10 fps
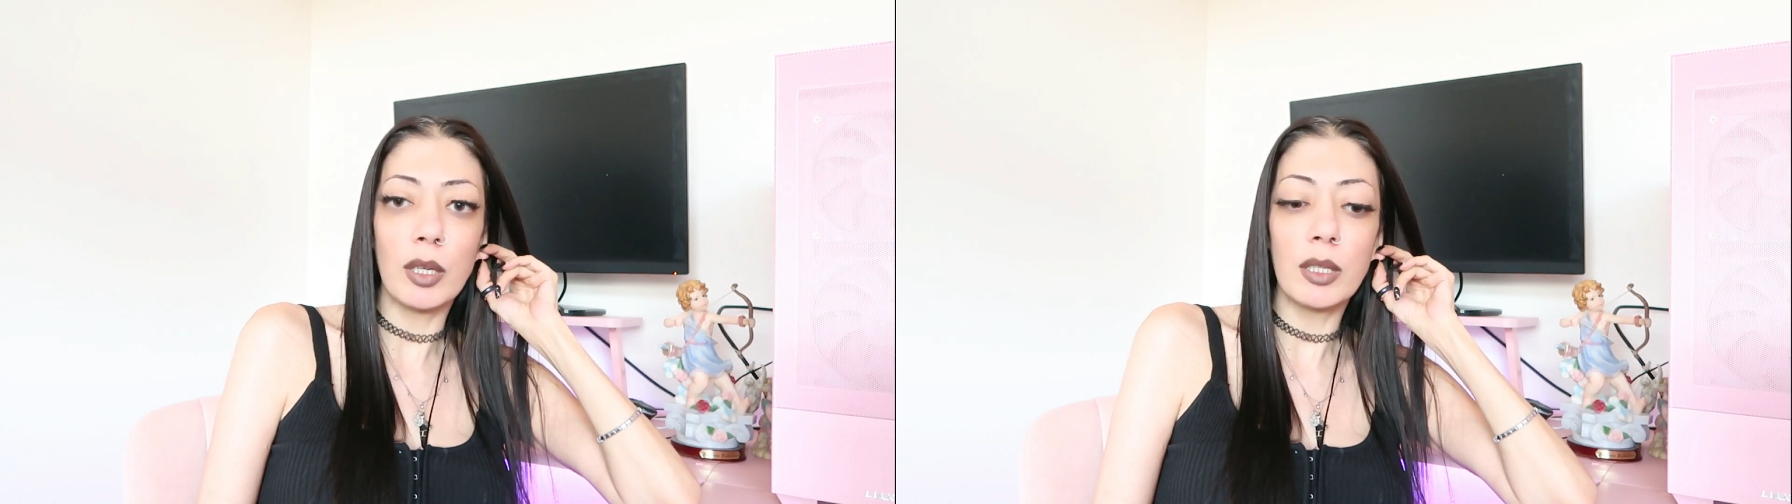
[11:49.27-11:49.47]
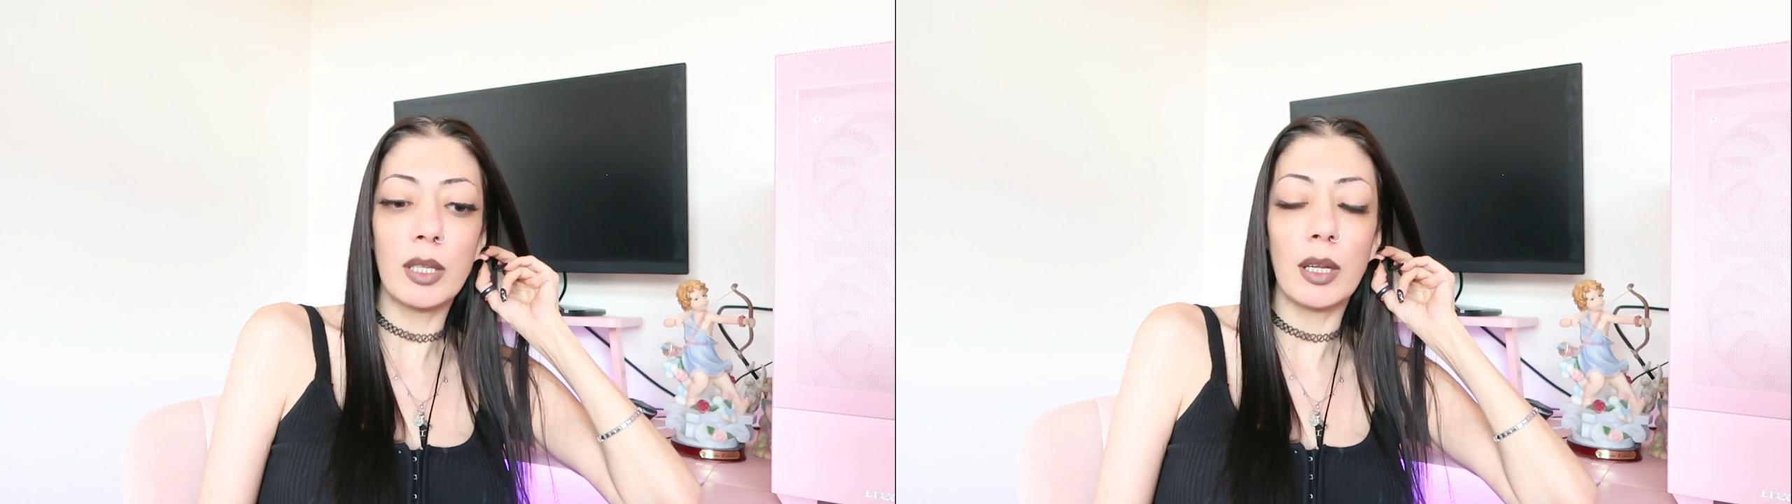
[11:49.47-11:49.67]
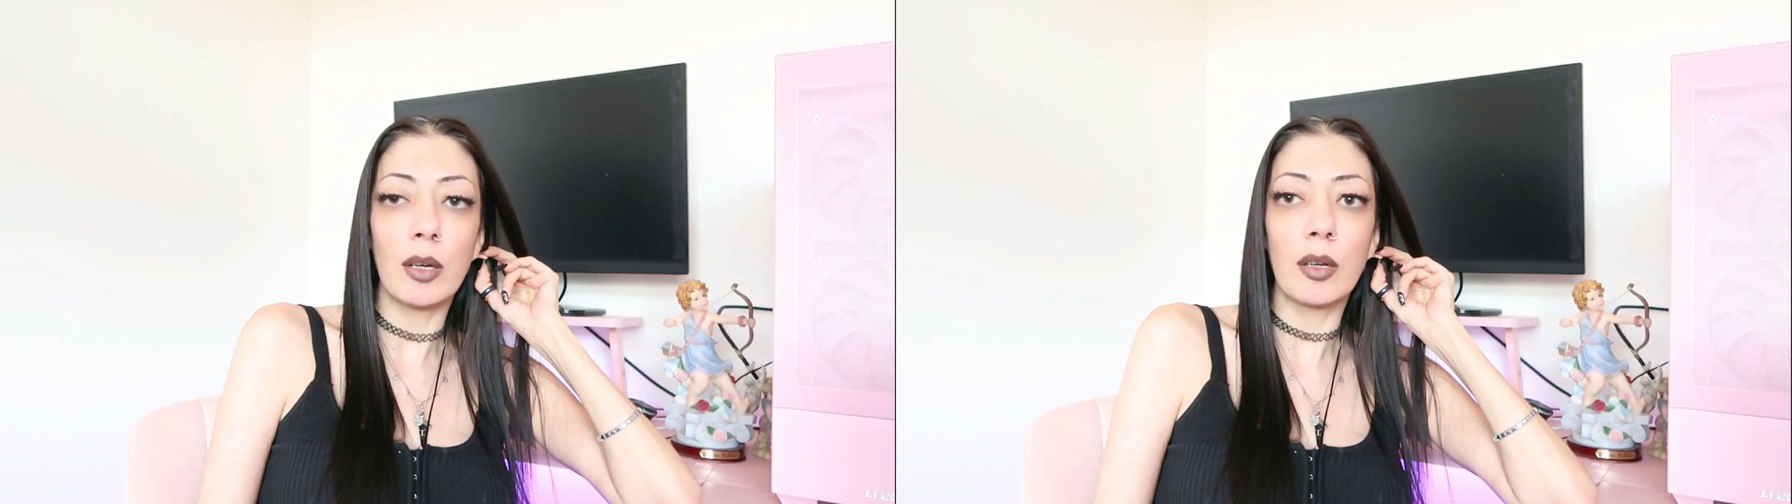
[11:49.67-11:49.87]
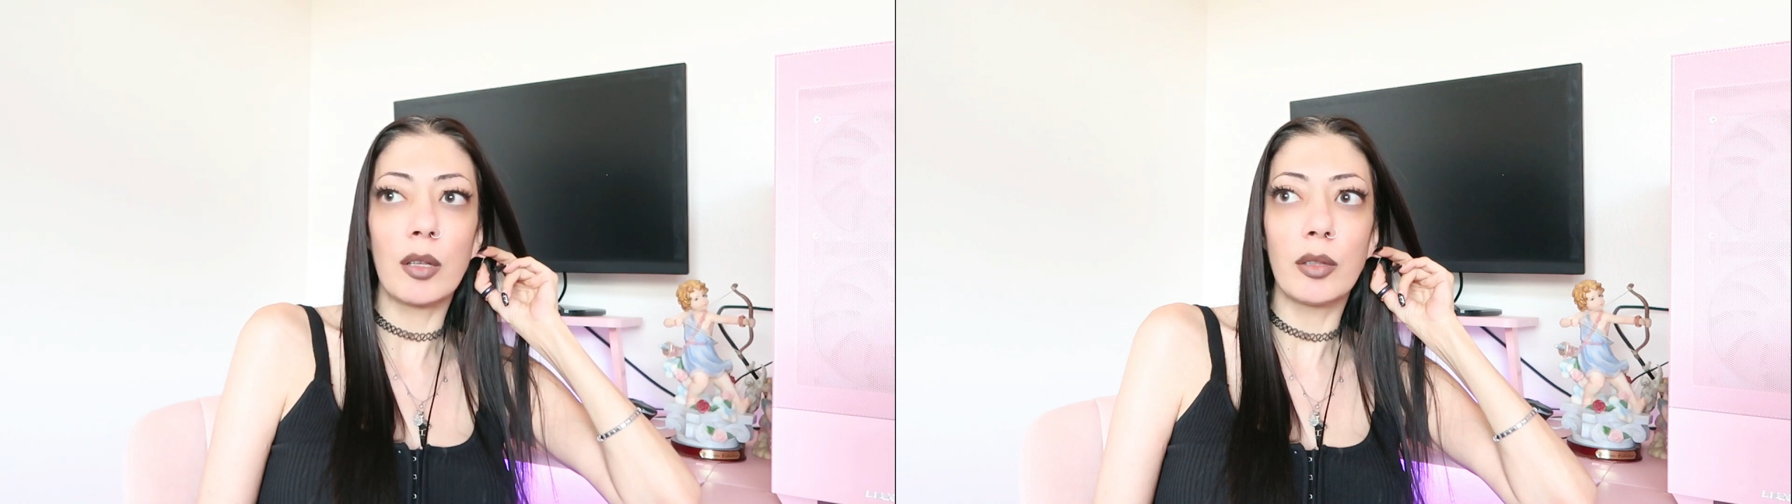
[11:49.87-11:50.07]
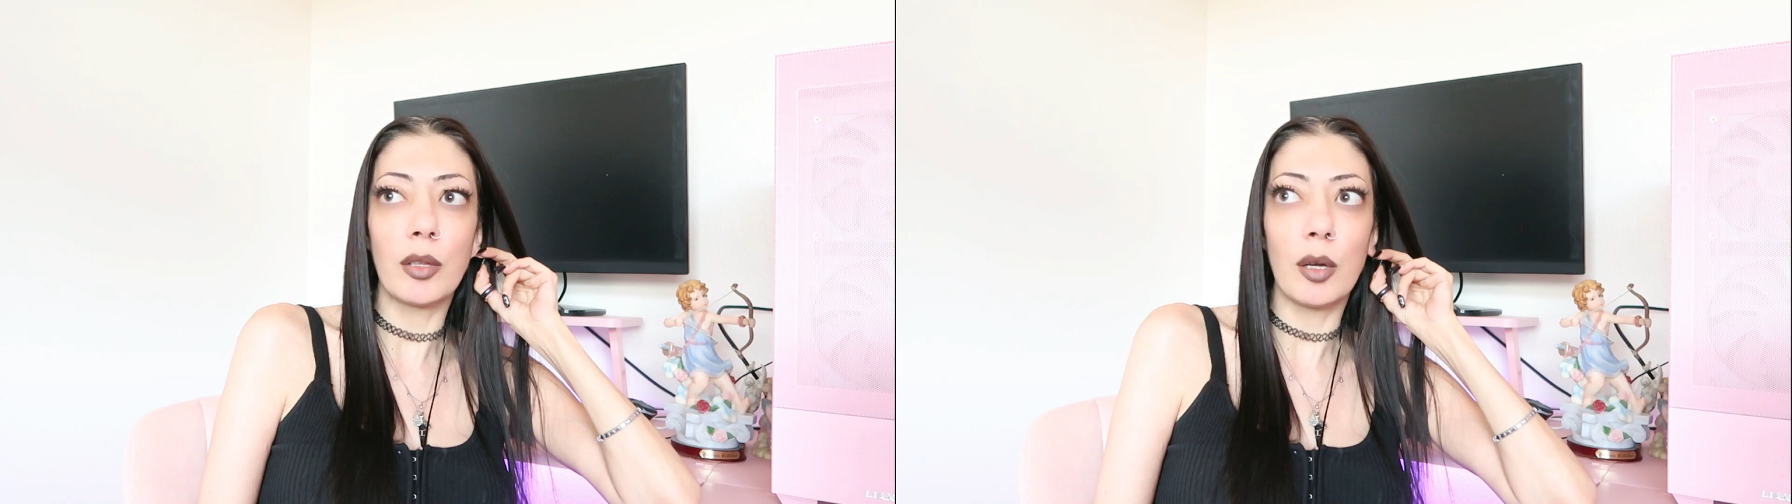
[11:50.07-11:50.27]
doors that are
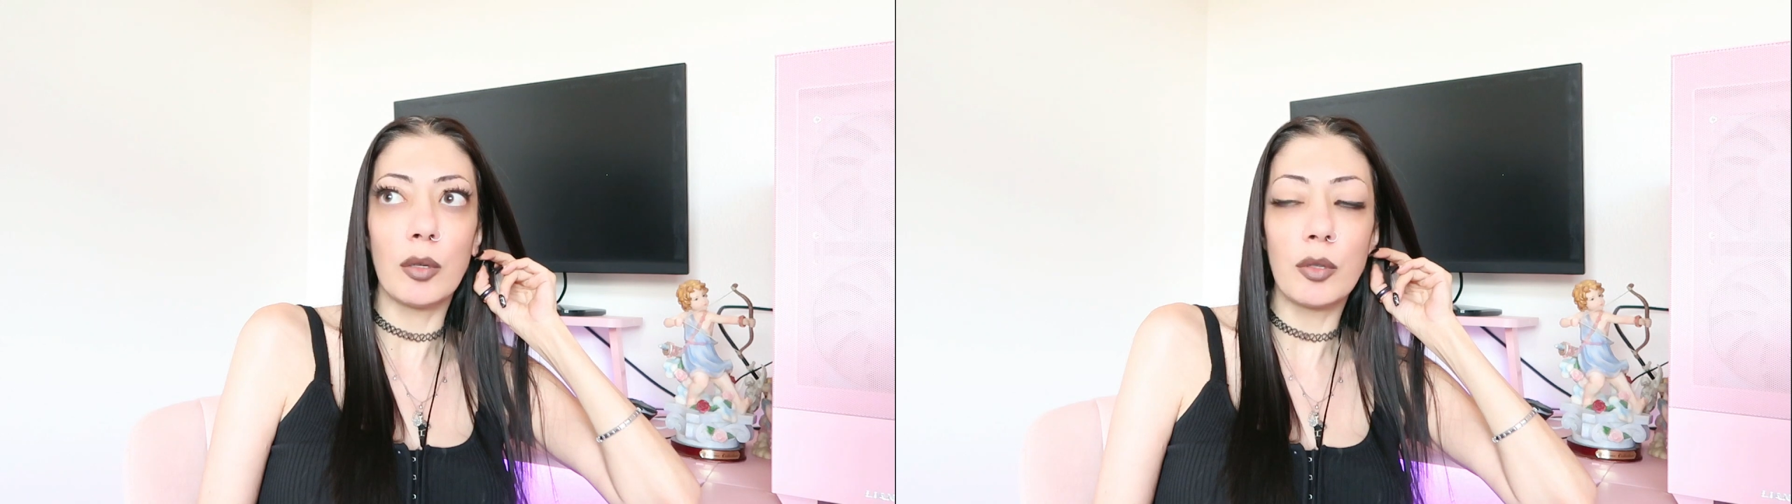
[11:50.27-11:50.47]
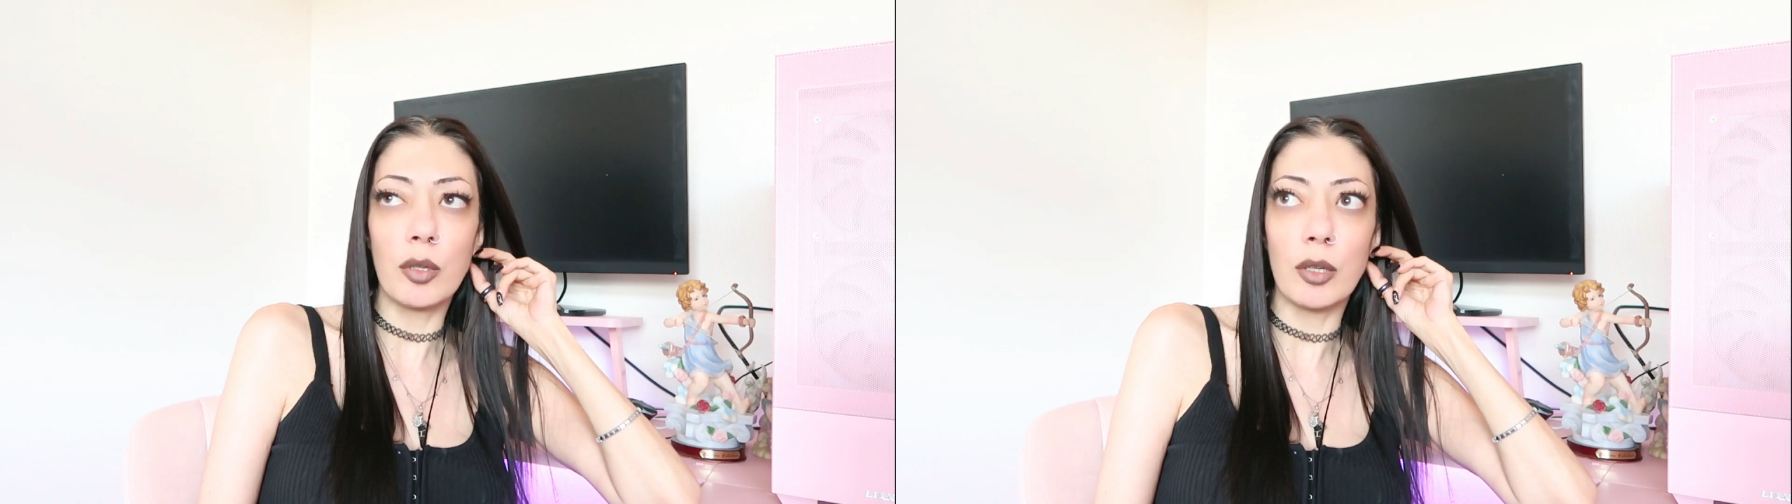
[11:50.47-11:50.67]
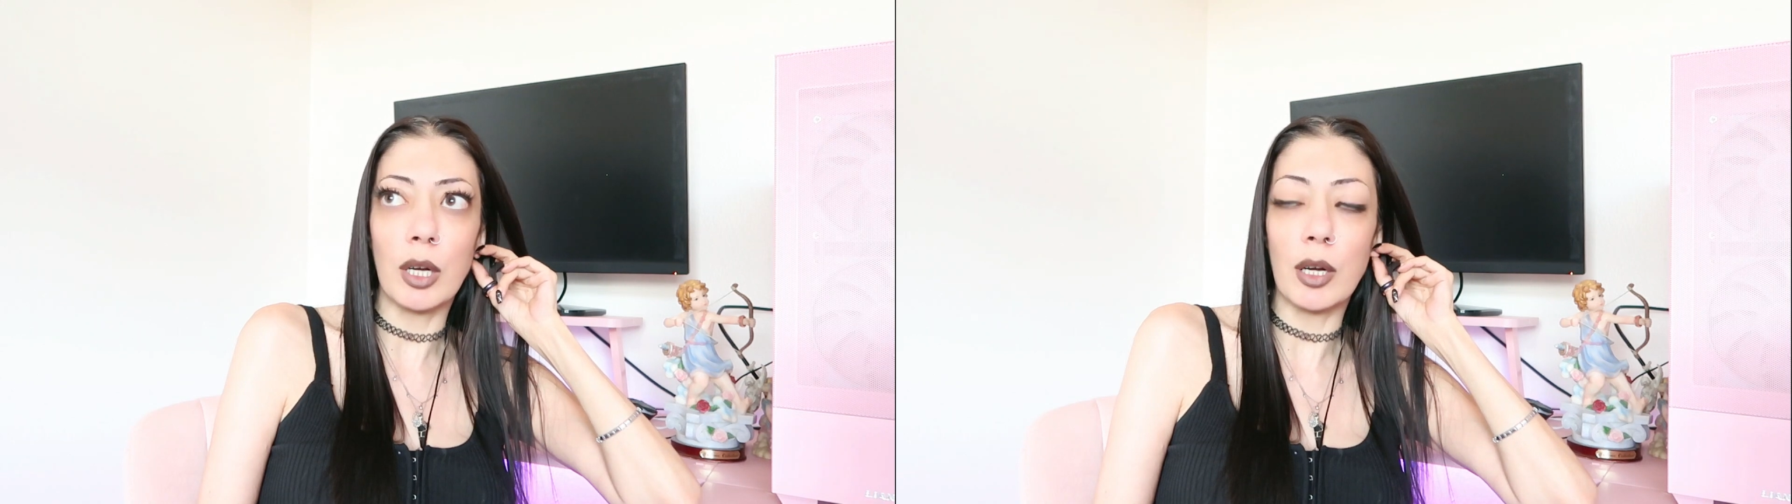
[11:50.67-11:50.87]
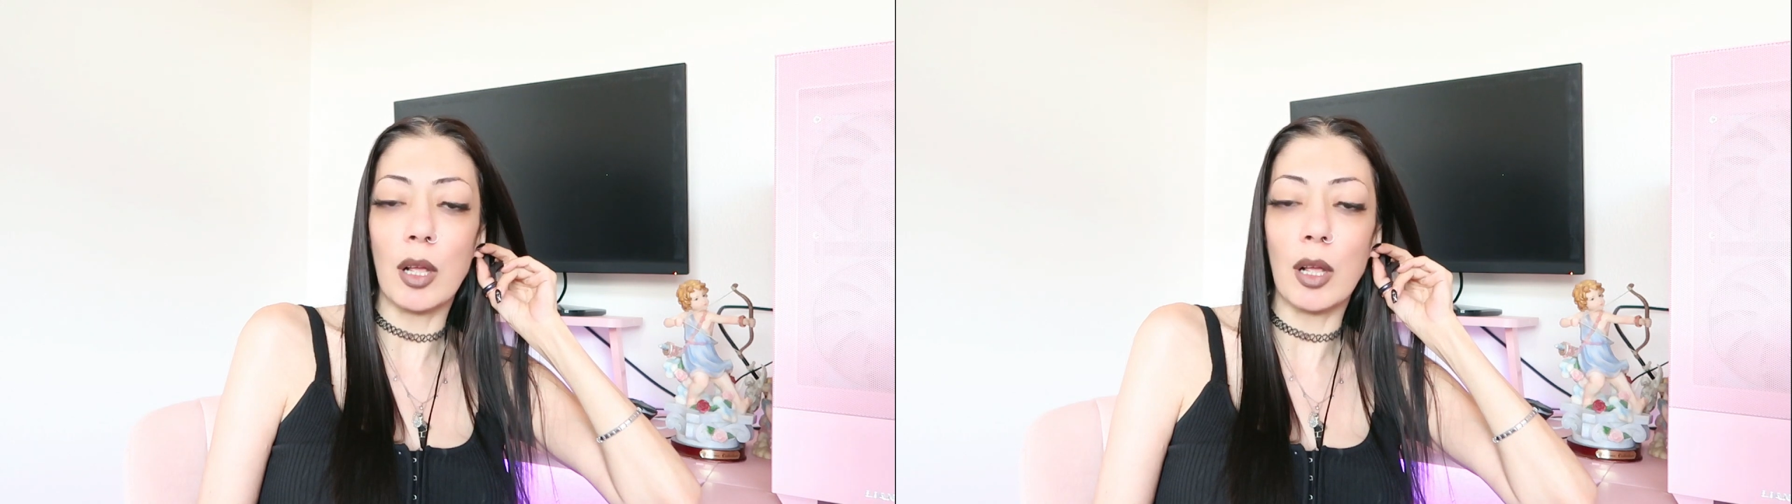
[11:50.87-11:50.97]
closed or they're three,